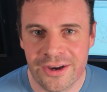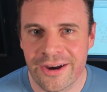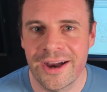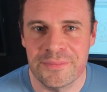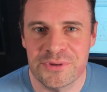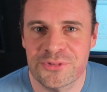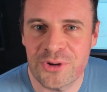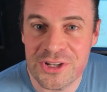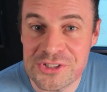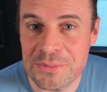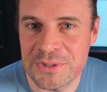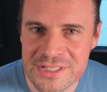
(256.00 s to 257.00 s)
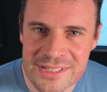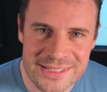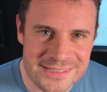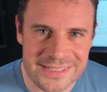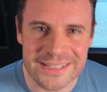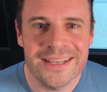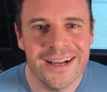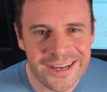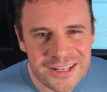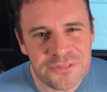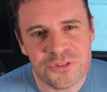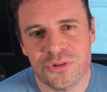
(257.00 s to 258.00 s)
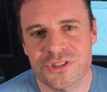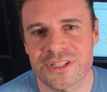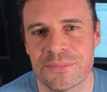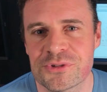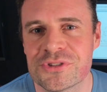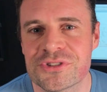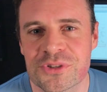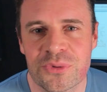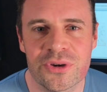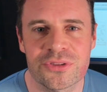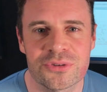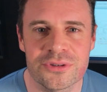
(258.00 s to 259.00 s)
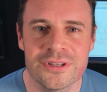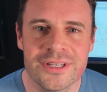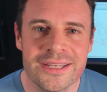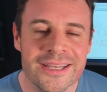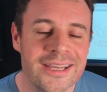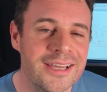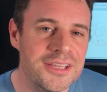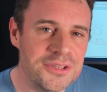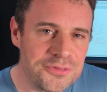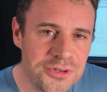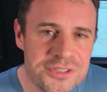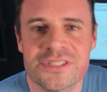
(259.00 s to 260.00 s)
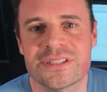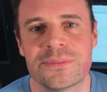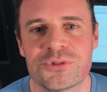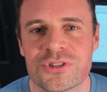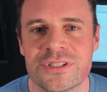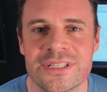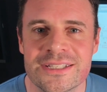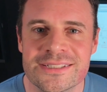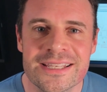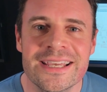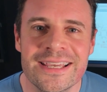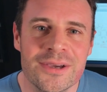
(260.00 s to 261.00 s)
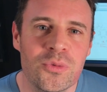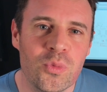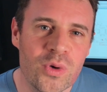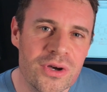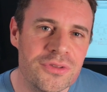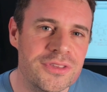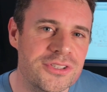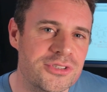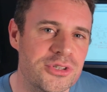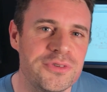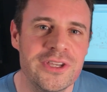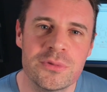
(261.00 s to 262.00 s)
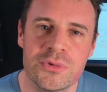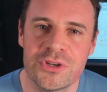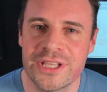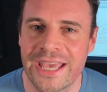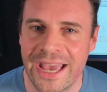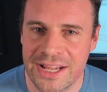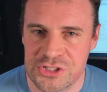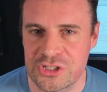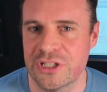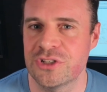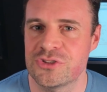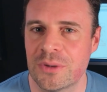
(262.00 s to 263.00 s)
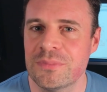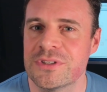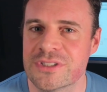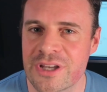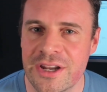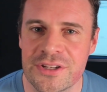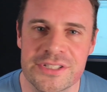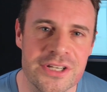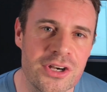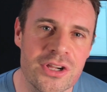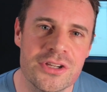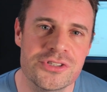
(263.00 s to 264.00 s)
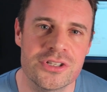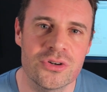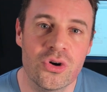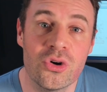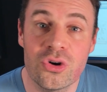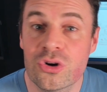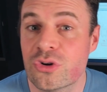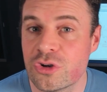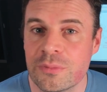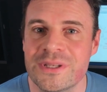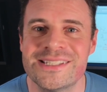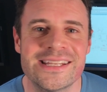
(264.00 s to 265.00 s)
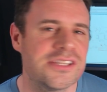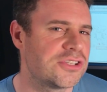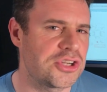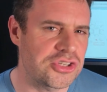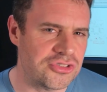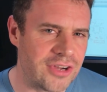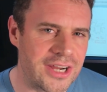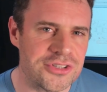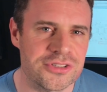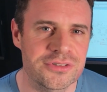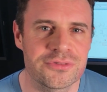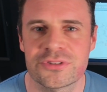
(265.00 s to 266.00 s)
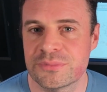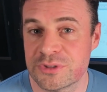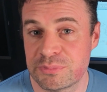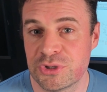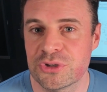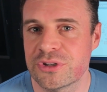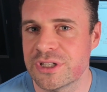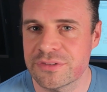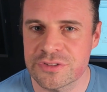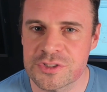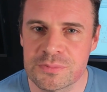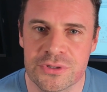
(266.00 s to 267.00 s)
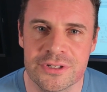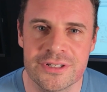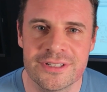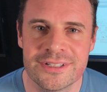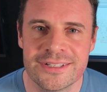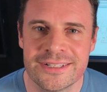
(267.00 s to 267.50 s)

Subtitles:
All right, before I jump into testing, I've got a few assumptions to work through. The first assumption is, will the surfing community actually adopt this kind of technology, or could it be seen as a distraction from the purity of the sport?